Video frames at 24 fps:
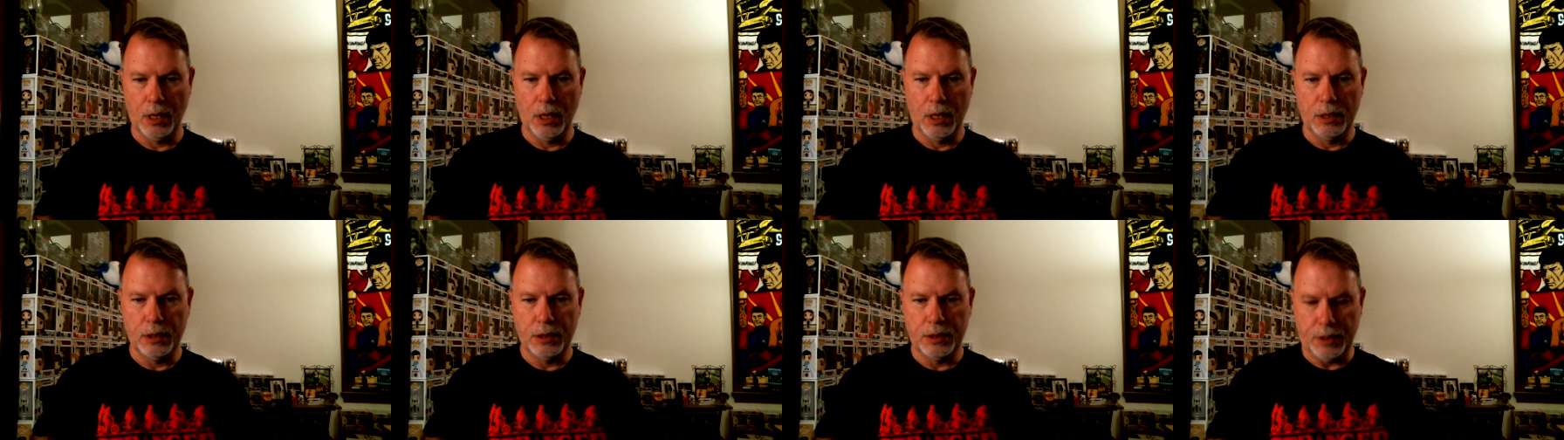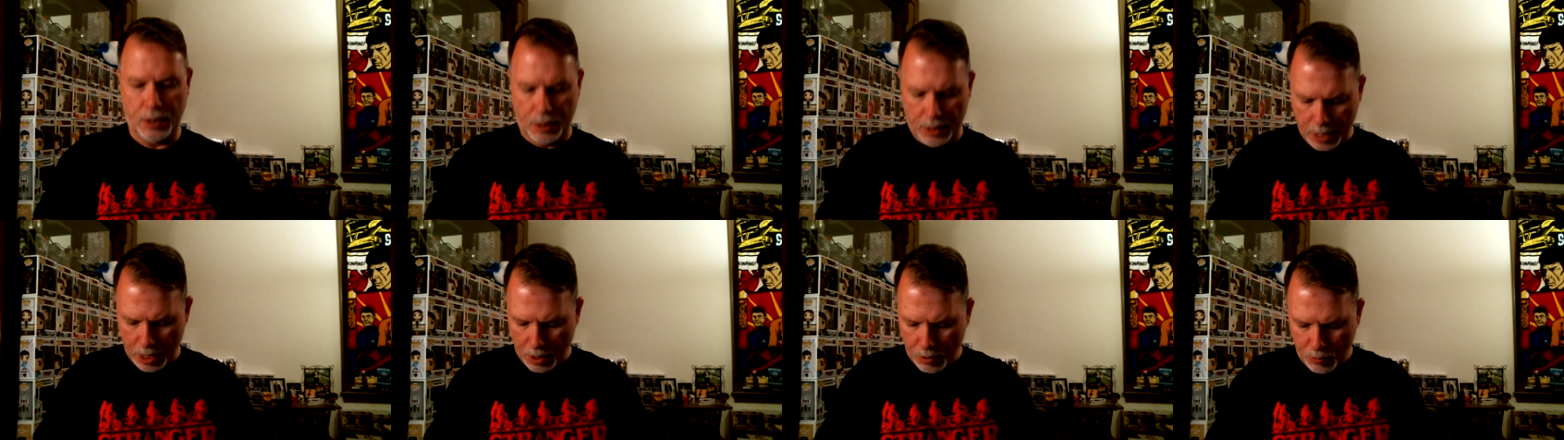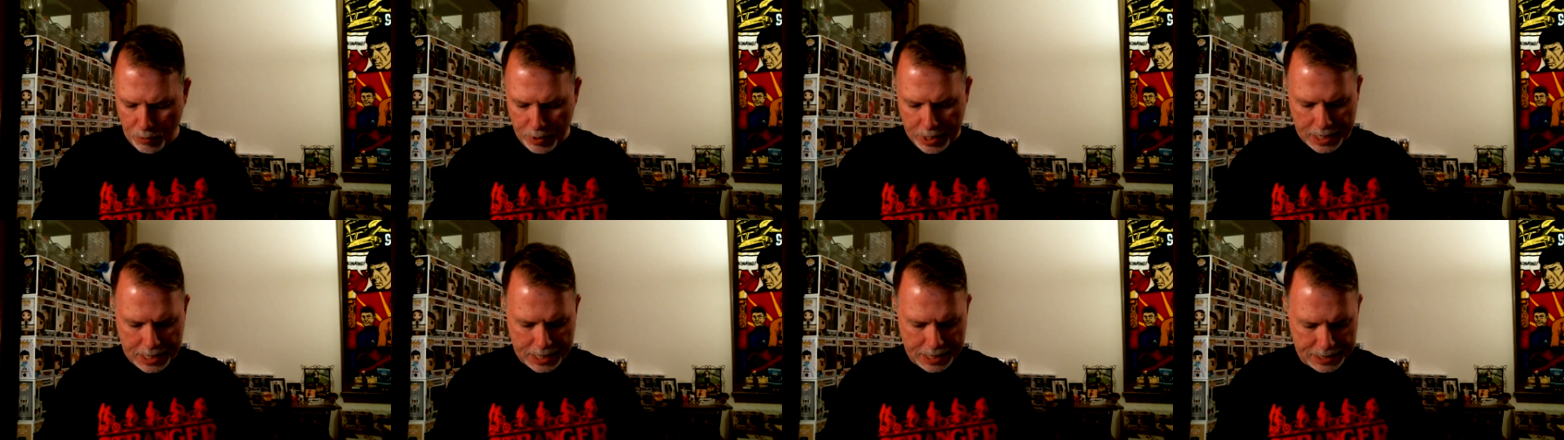so that
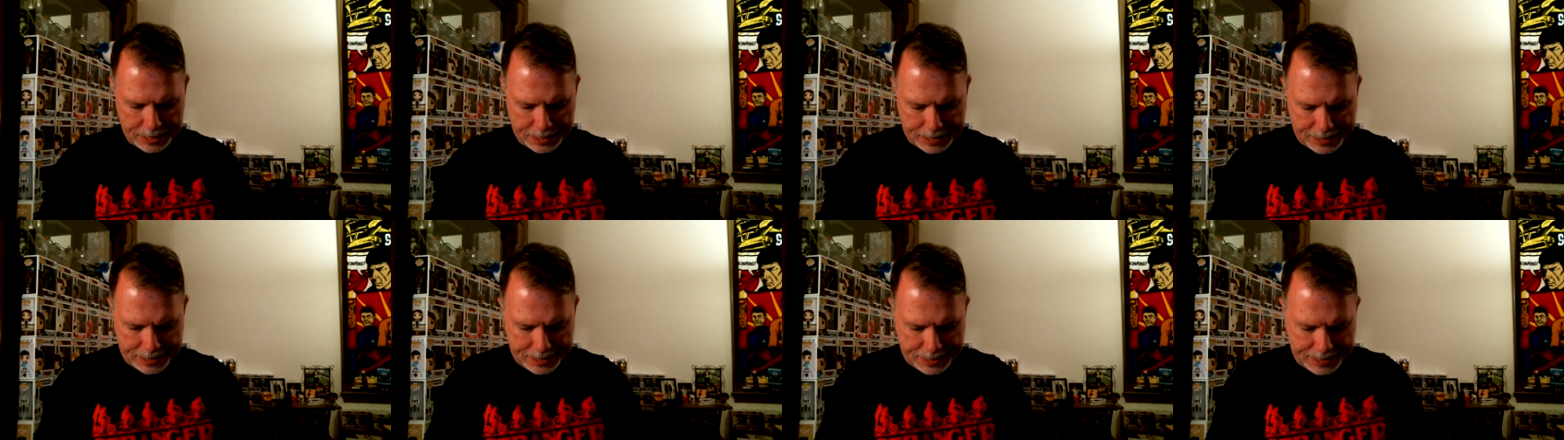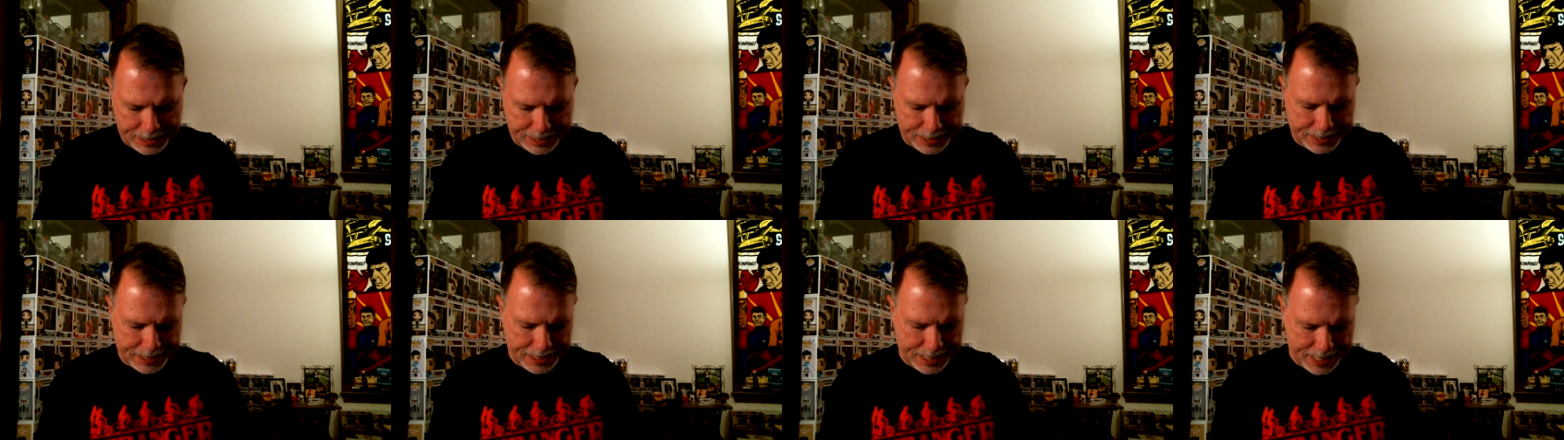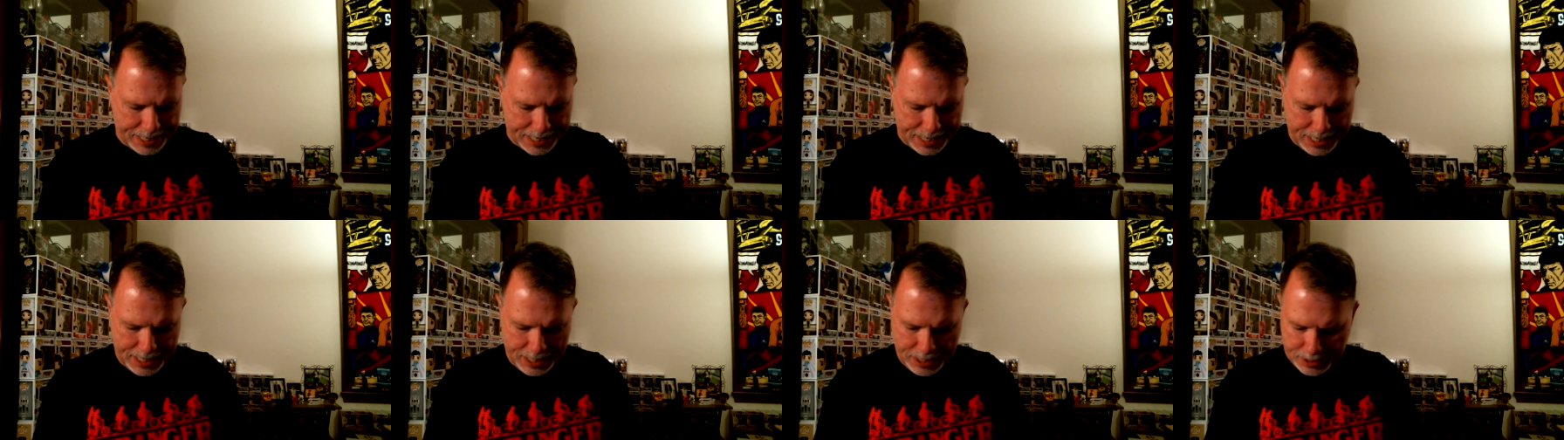we can
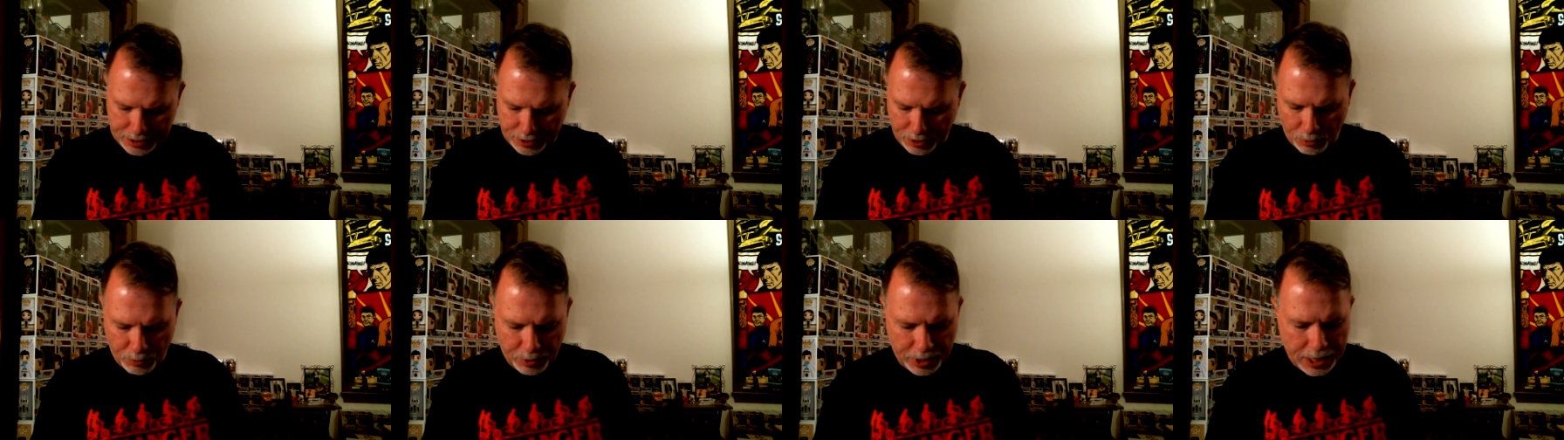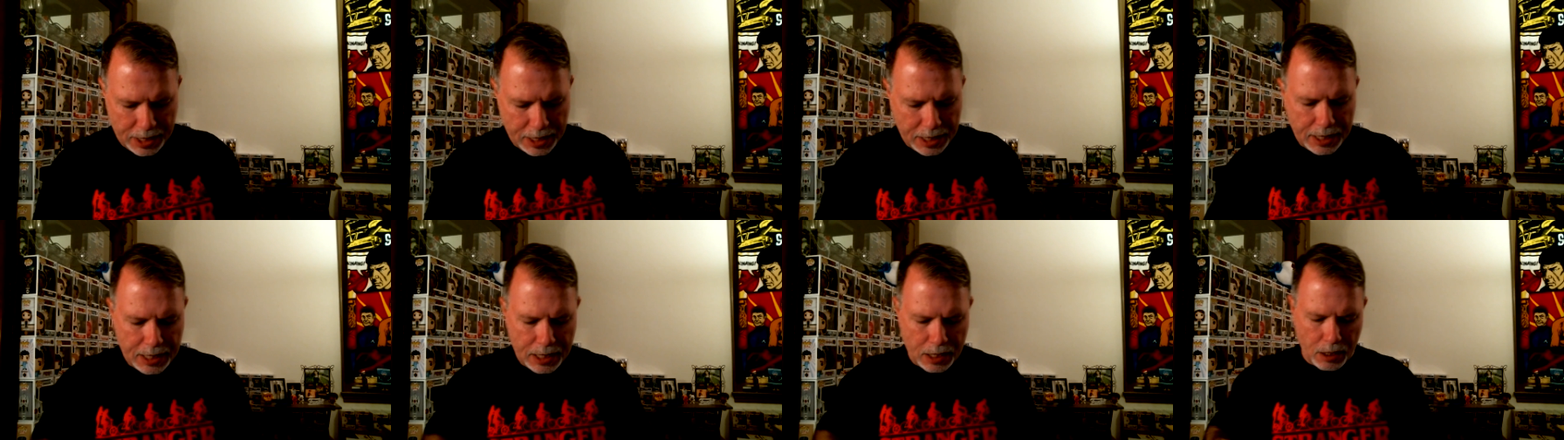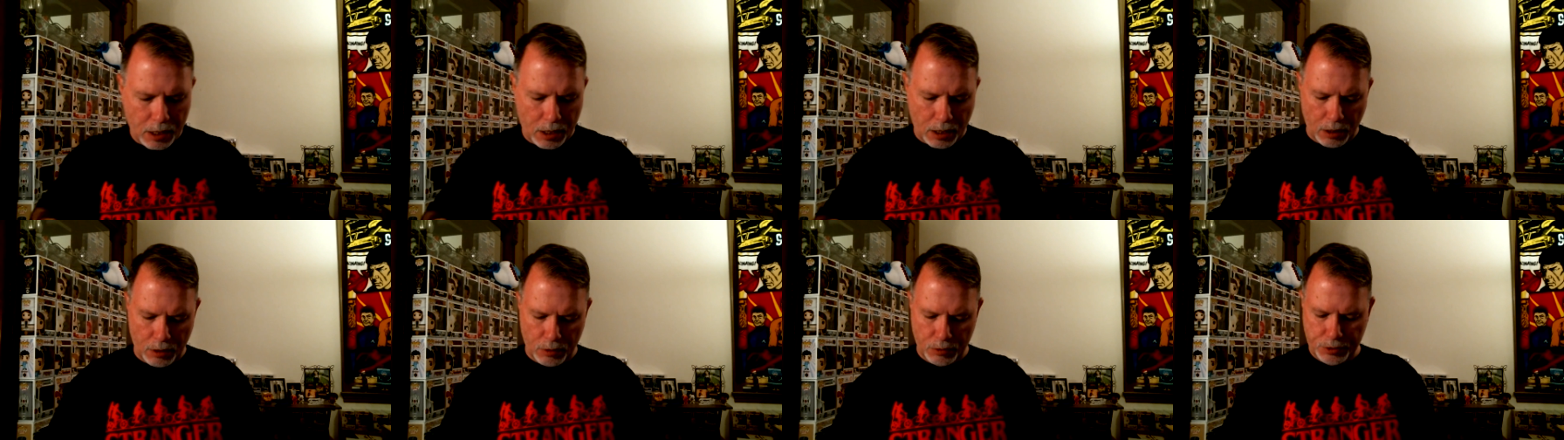see, so we can get a
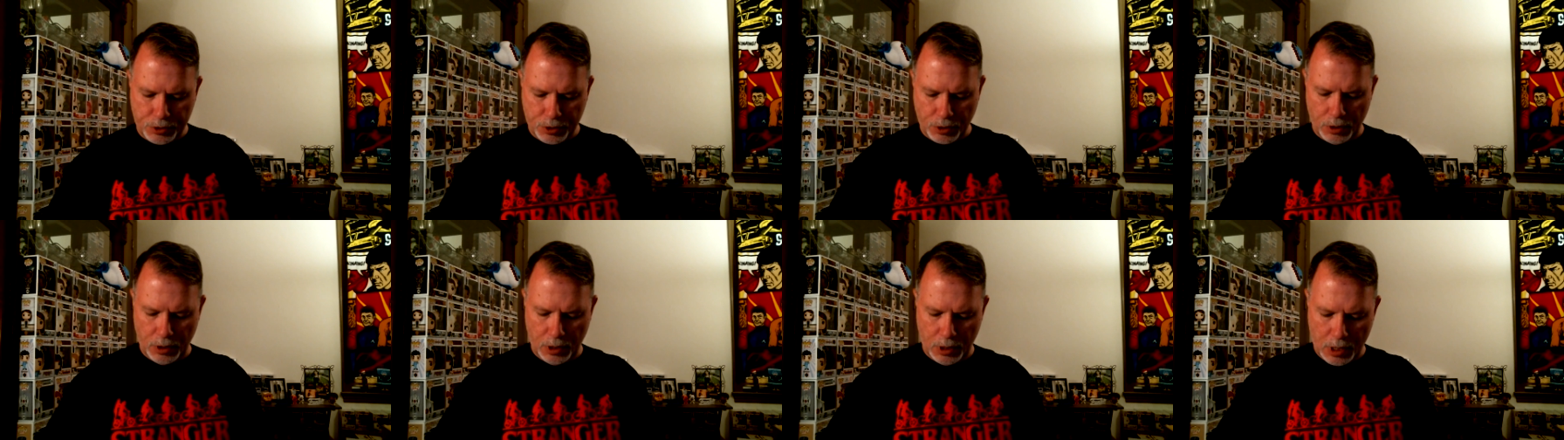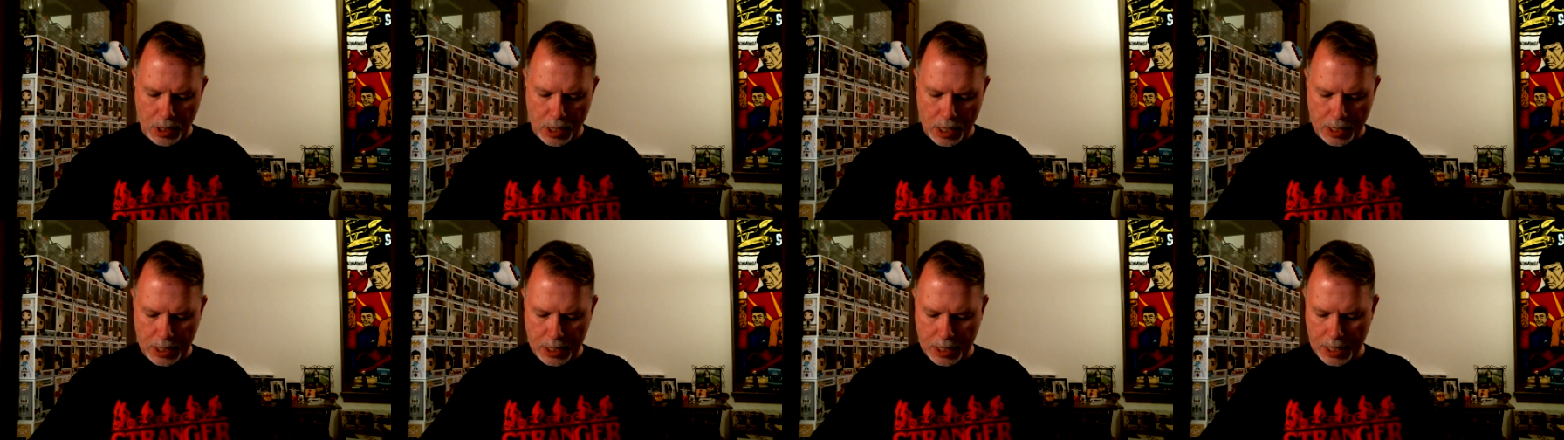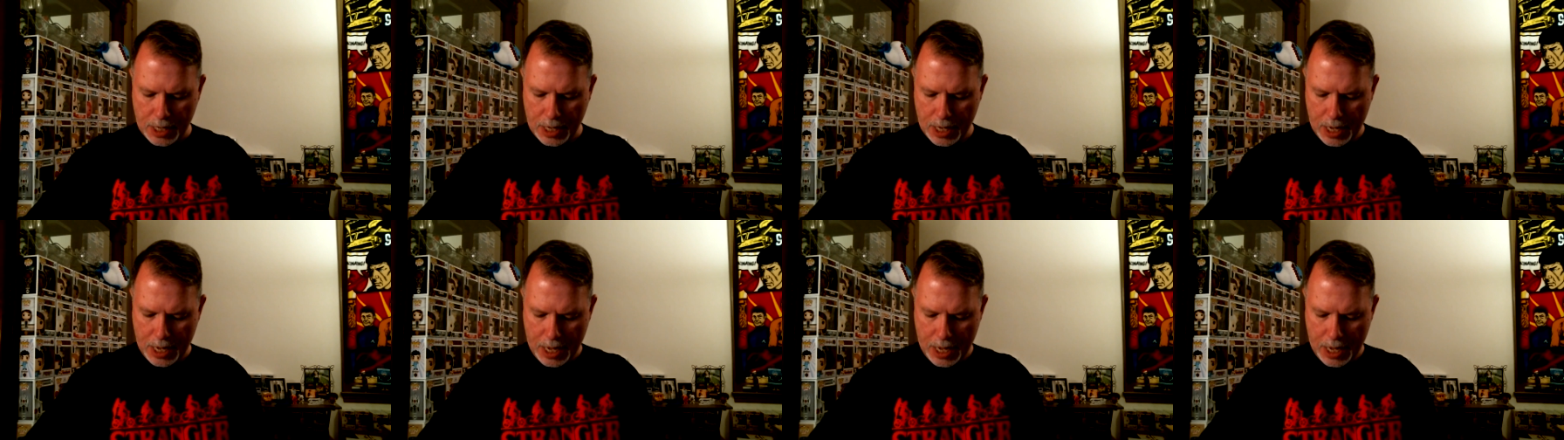closer look